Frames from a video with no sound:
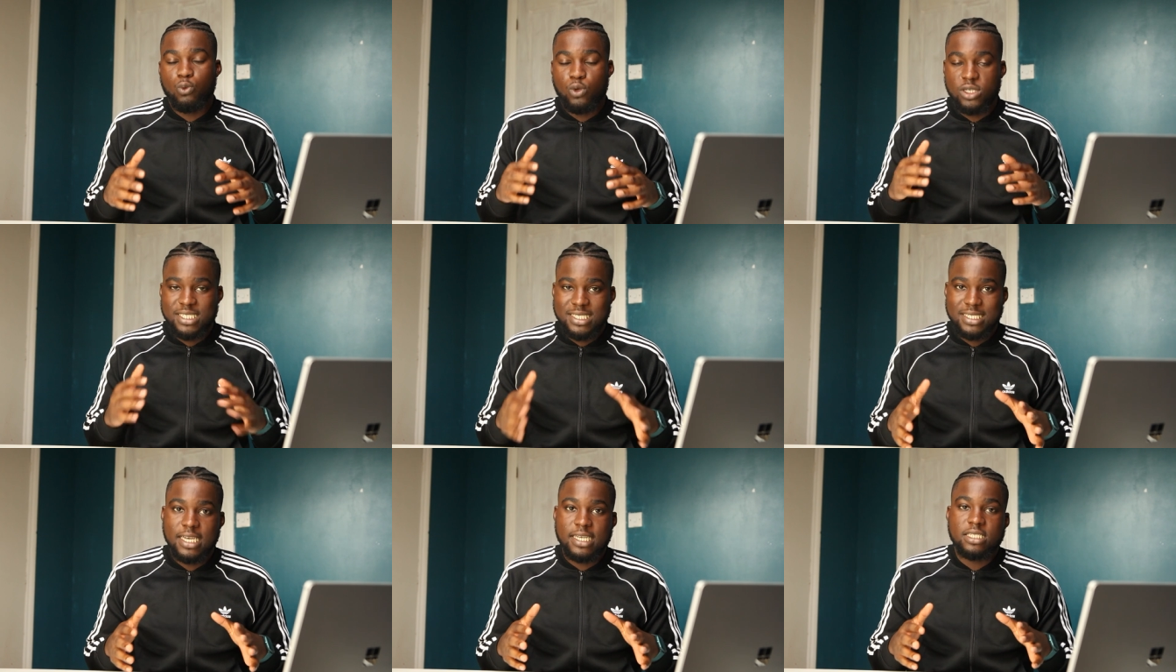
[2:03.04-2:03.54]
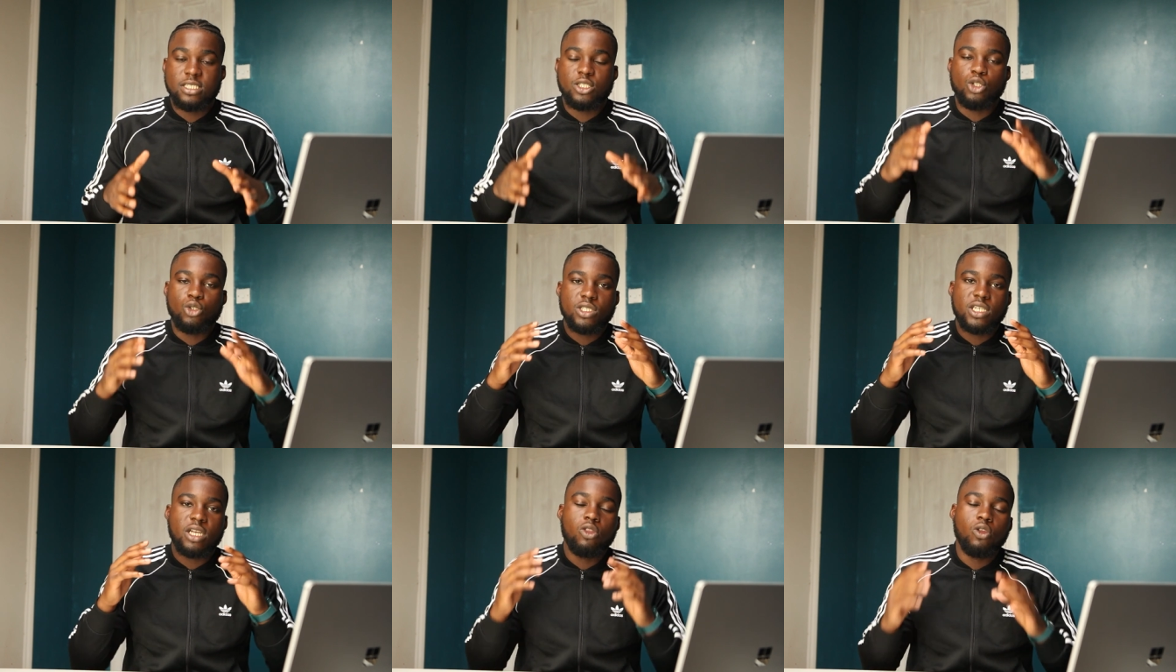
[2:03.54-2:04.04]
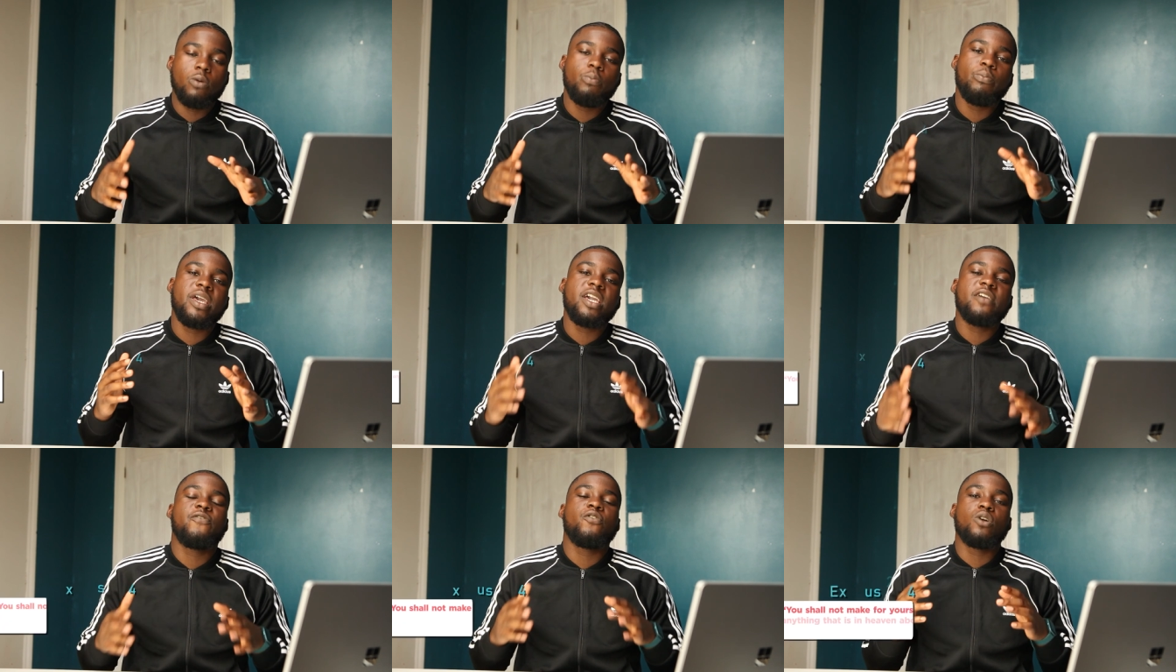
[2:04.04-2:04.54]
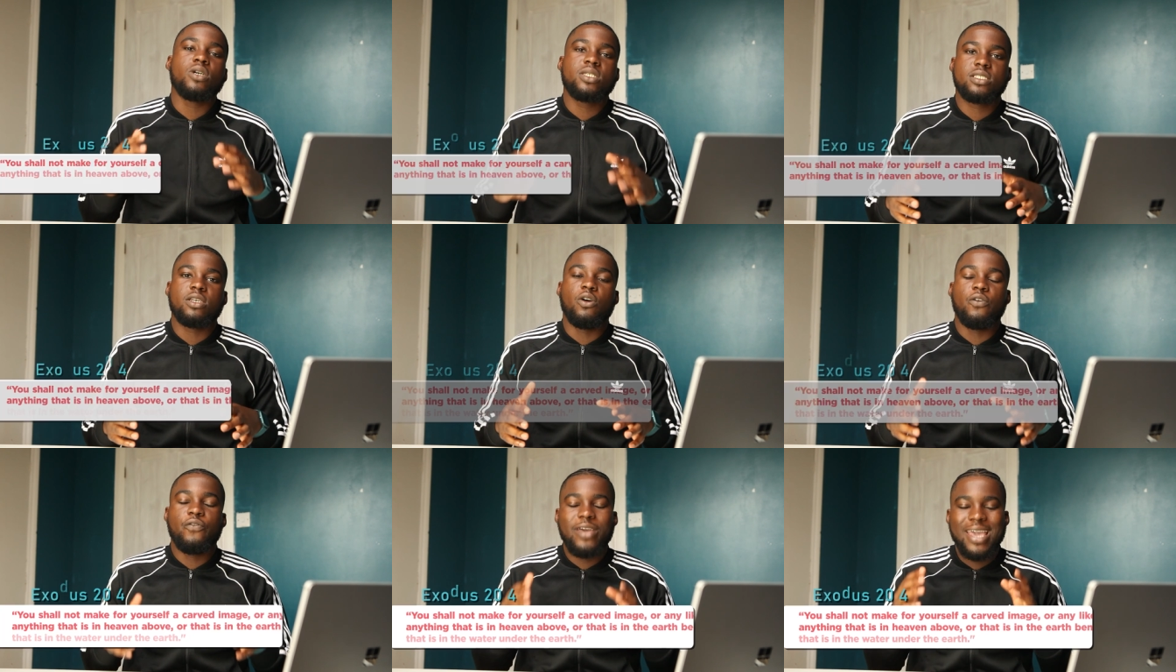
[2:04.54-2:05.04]
which says, "You shall not make for
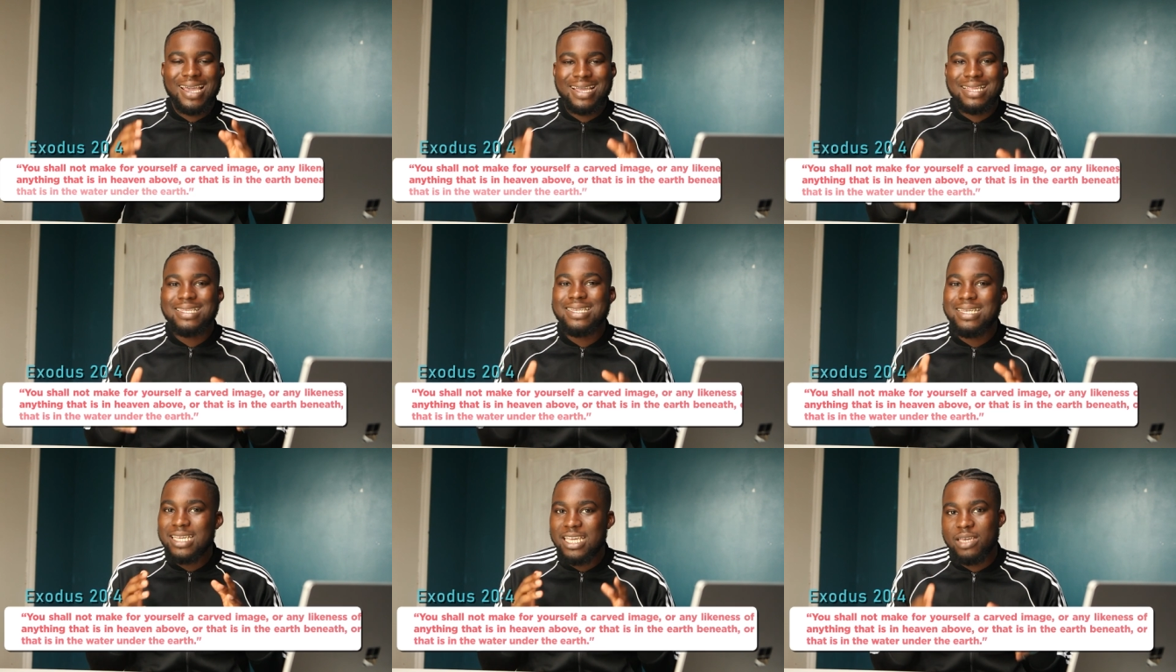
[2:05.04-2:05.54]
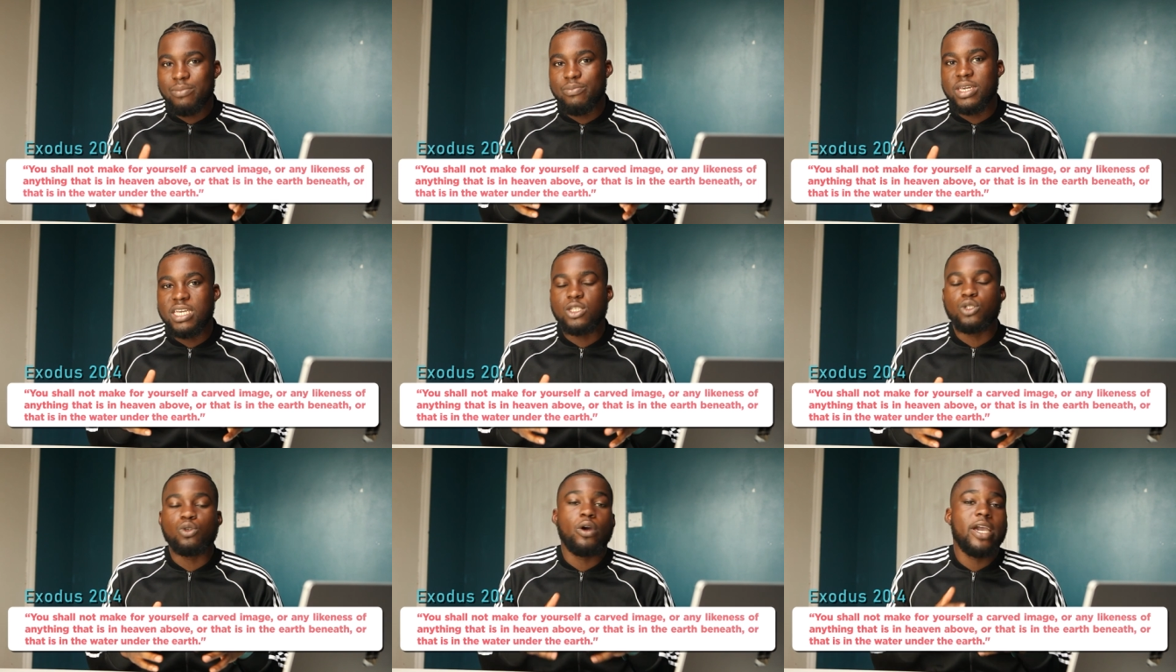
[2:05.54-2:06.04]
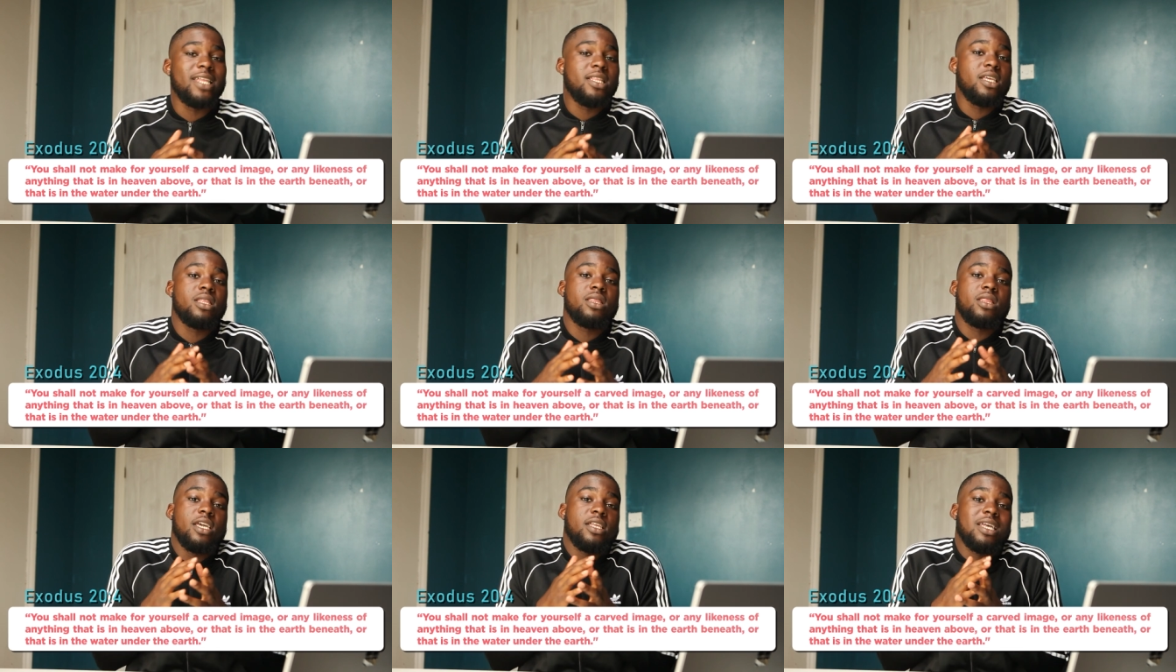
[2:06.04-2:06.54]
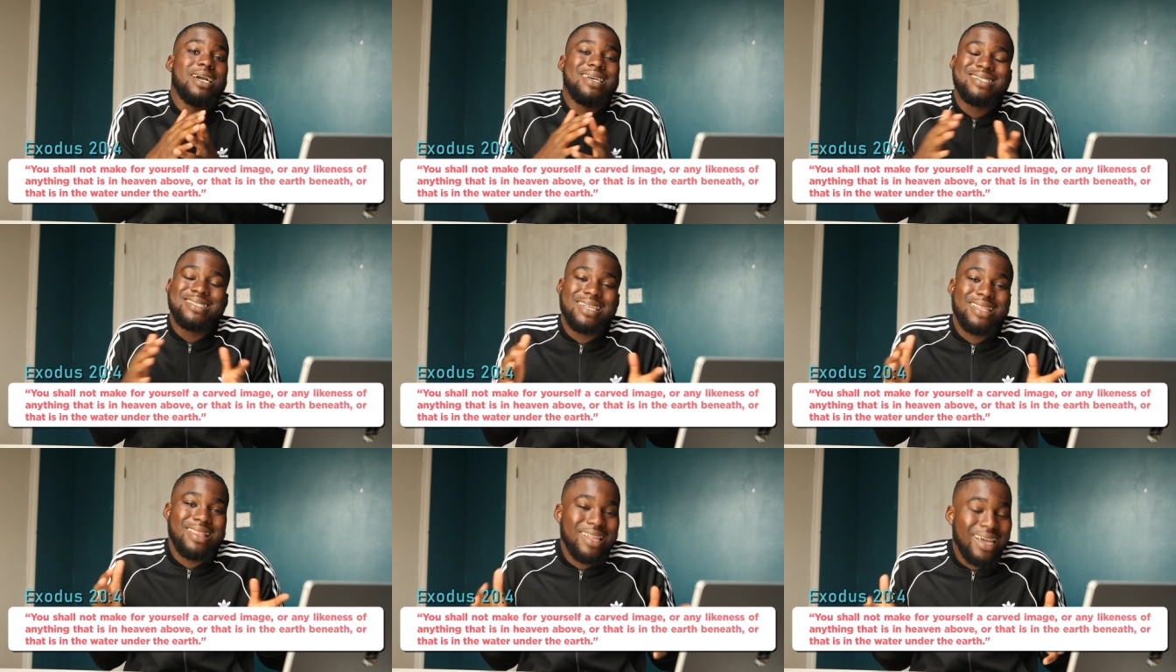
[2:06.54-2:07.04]
yourself any image or anything that is in
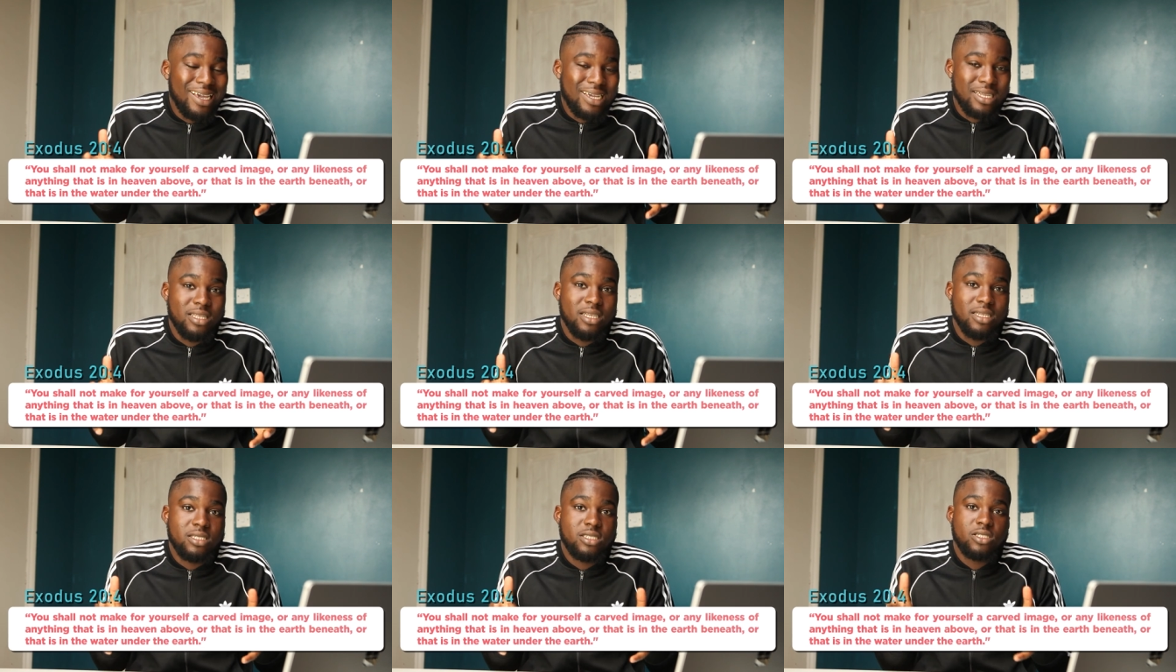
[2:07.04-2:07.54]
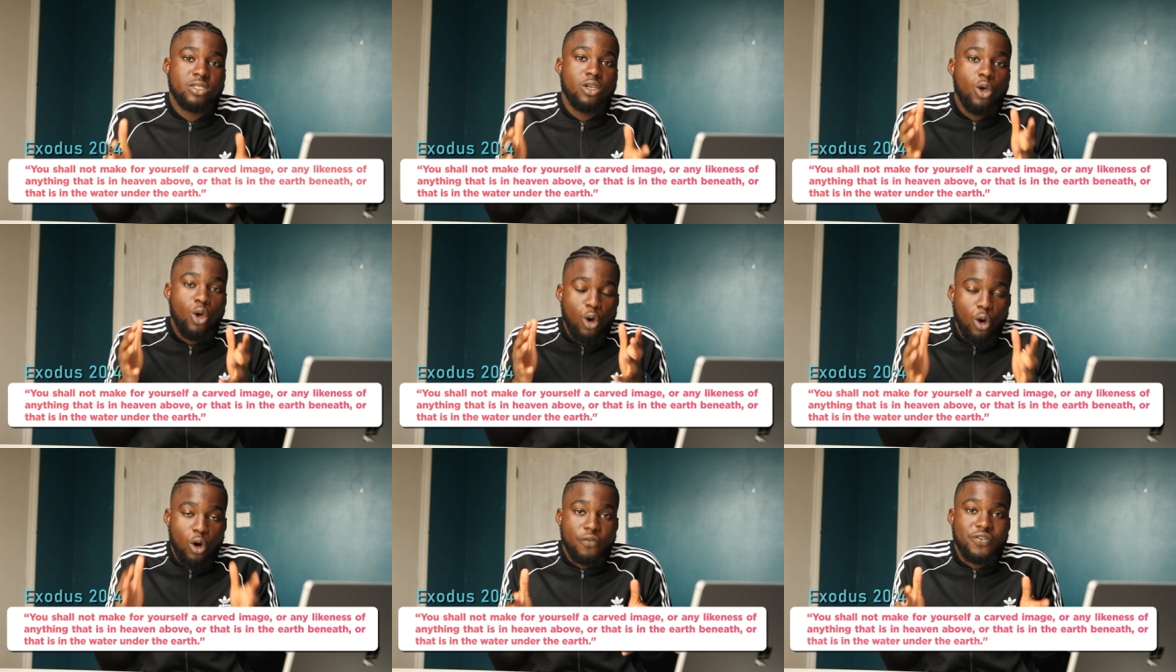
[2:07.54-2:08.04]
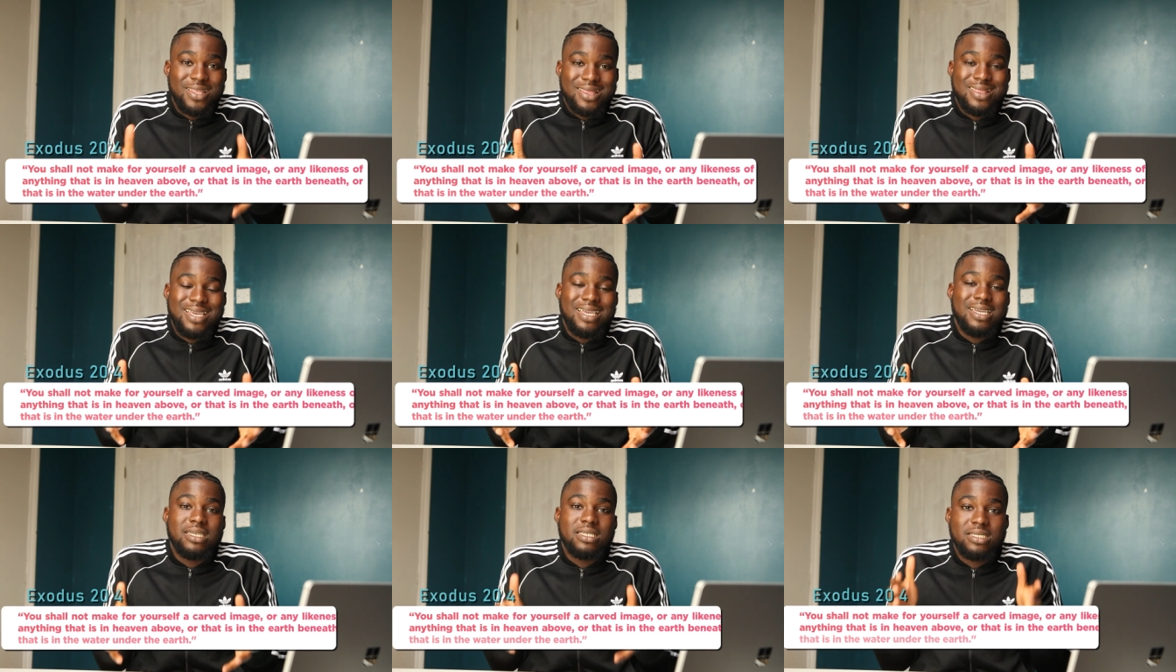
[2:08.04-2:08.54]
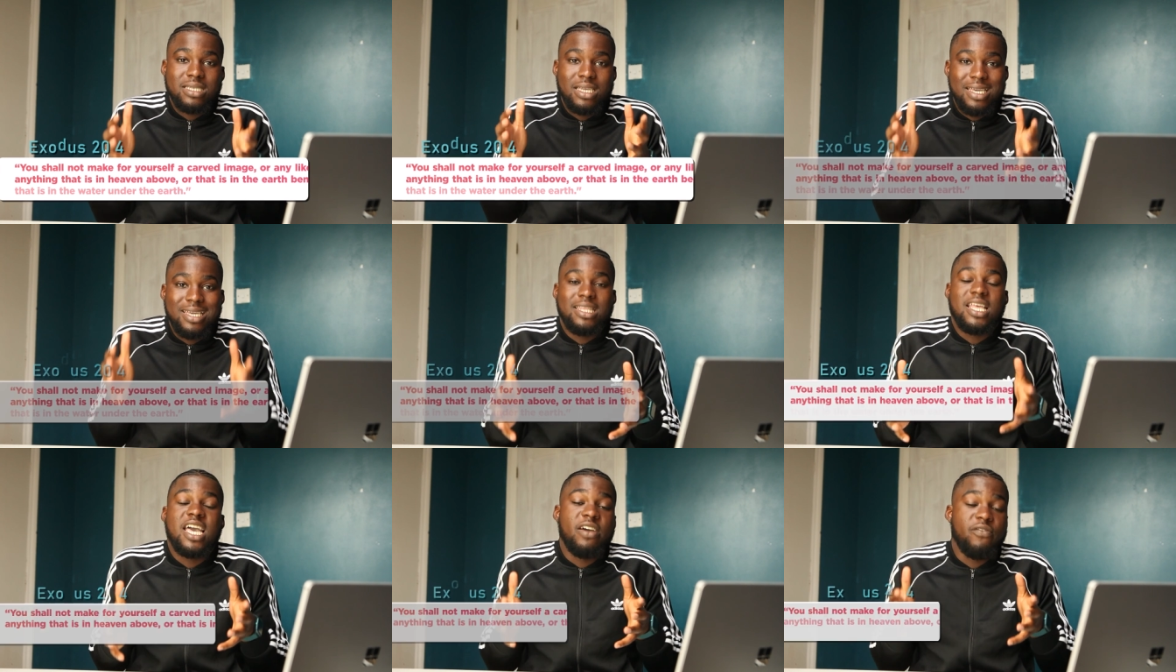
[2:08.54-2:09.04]
the likeness of the things
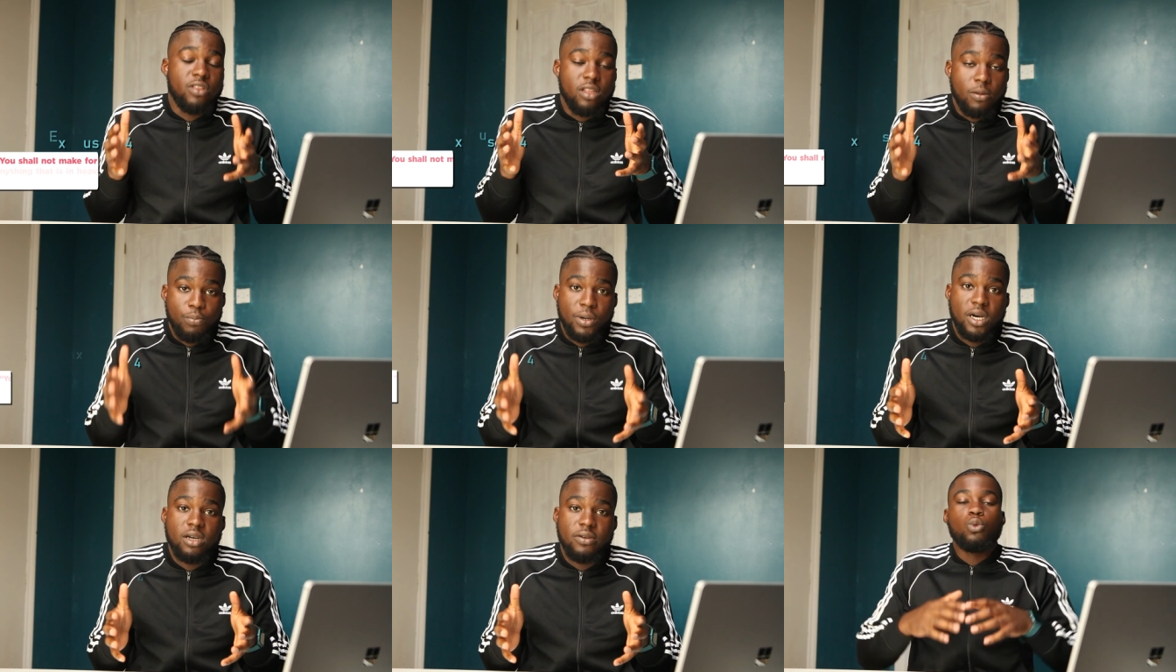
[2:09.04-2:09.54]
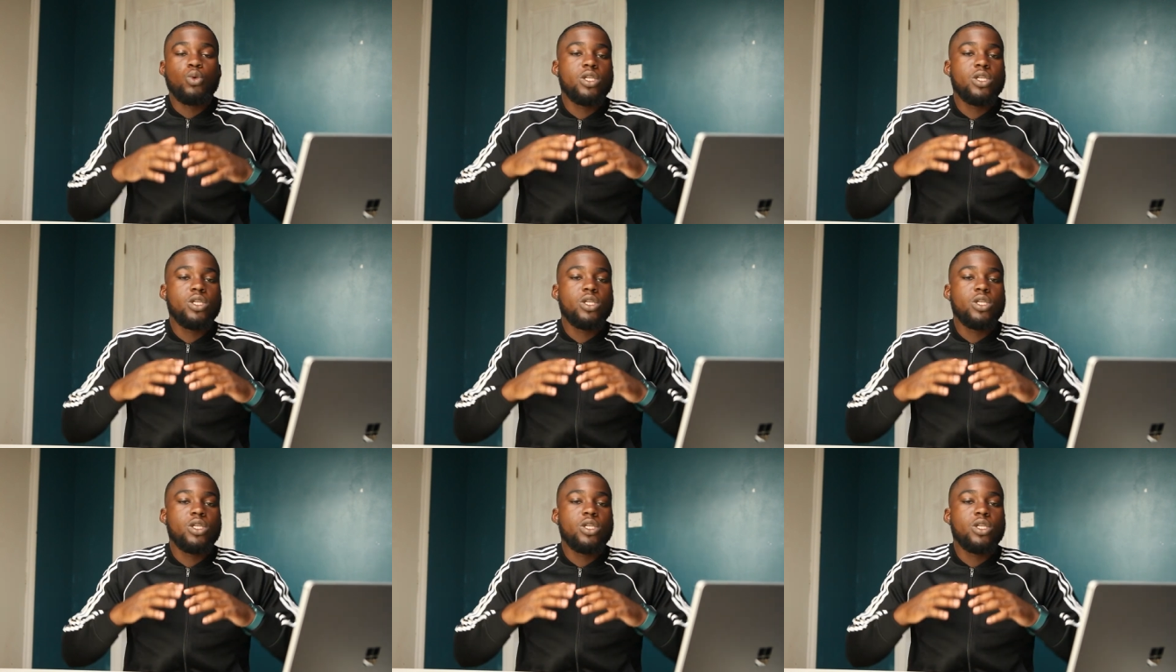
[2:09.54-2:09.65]
in heaven above."